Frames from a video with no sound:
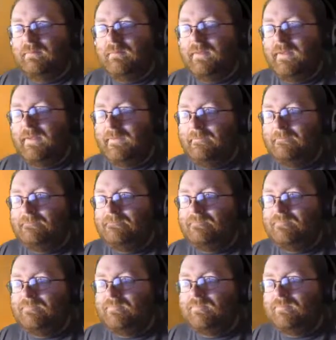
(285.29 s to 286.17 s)

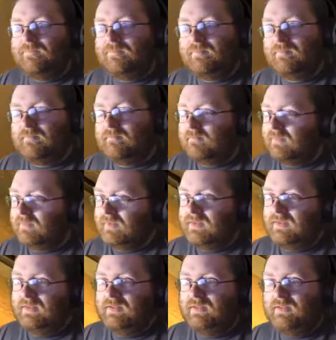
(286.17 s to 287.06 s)
But,
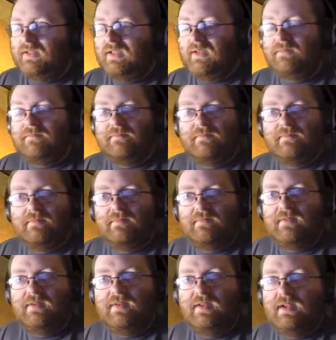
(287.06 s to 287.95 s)
yeah.
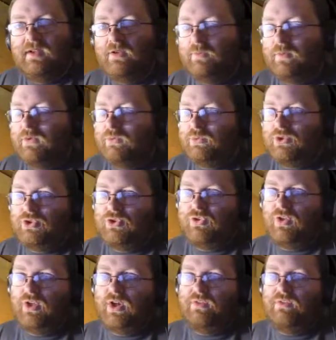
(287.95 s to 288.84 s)
I suppose we should
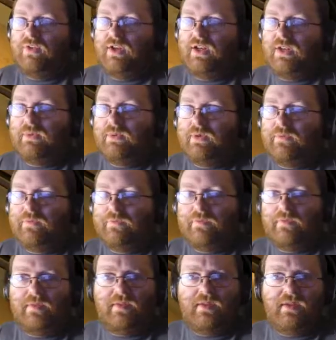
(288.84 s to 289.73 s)
start really with
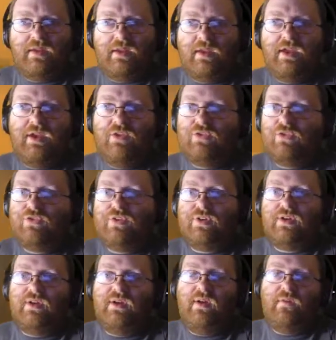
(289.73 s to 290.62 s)
a
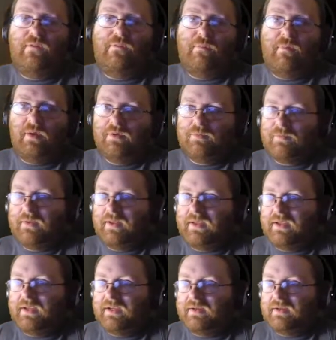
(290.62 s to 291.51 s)
history of MoD
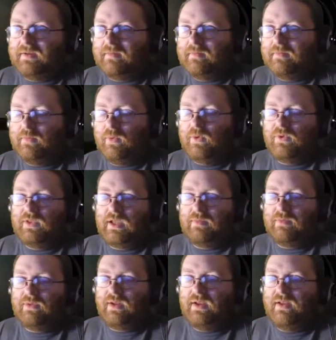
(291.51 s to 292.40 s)
playing board
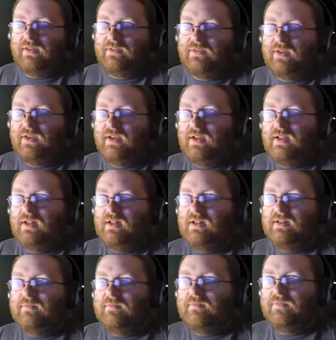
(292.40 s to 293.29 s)
games like this.
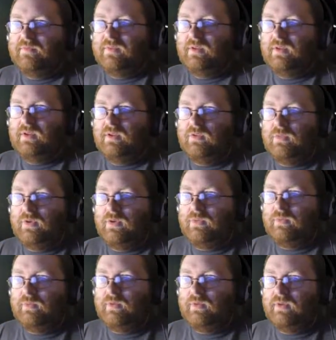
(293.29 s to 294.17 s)
I
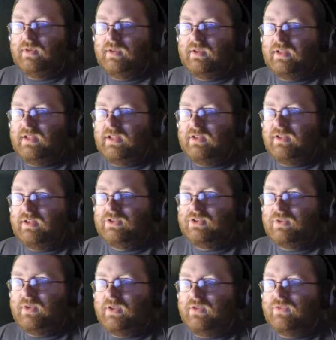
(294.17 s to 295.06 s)
suppose, yeah,
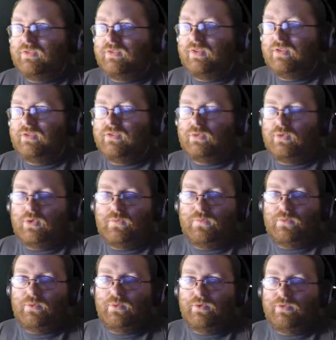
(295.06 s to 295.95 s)
the
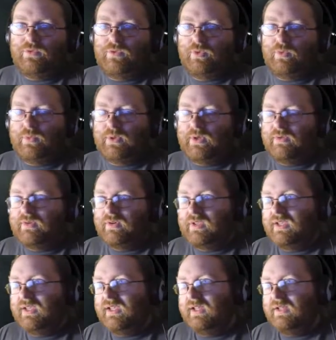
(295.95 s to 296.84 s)
stuff you always do when you're
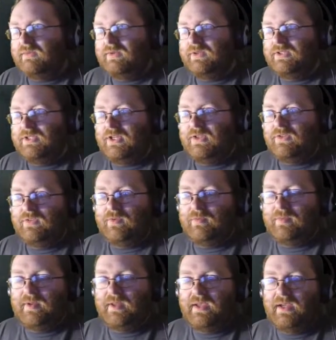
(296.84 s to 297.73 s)
a kid, which is
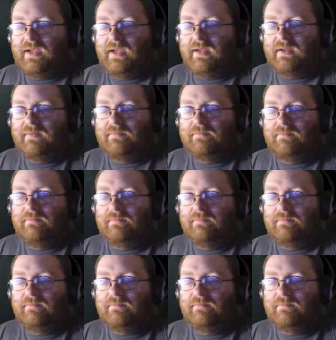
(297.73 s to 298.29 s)
you play